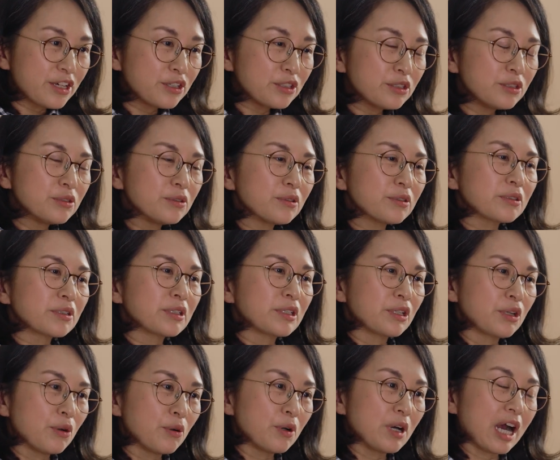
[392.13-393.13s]
could not
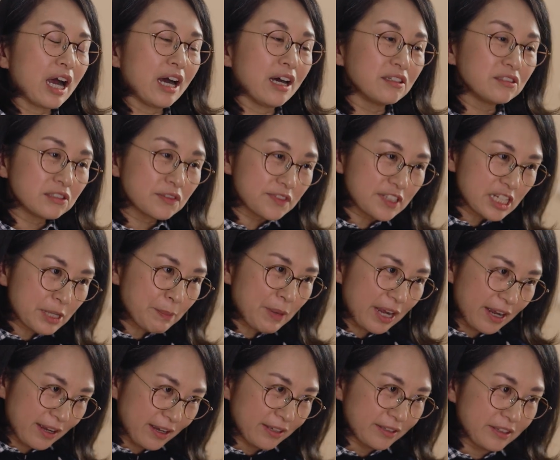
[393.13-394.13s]
go out of
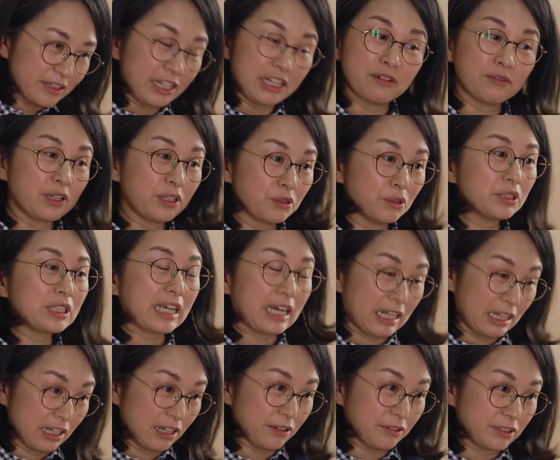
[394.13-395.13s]
Japan. They were not
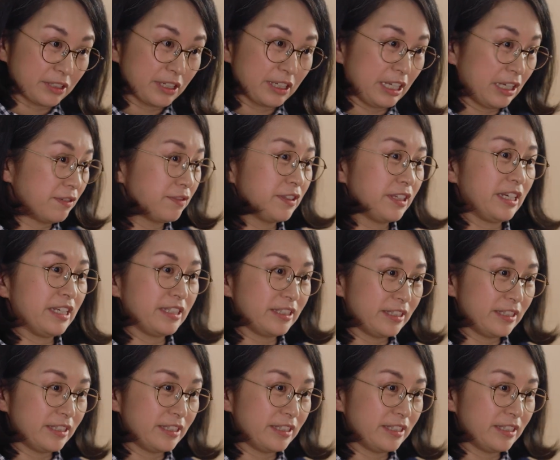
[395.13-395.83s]
allowed. If they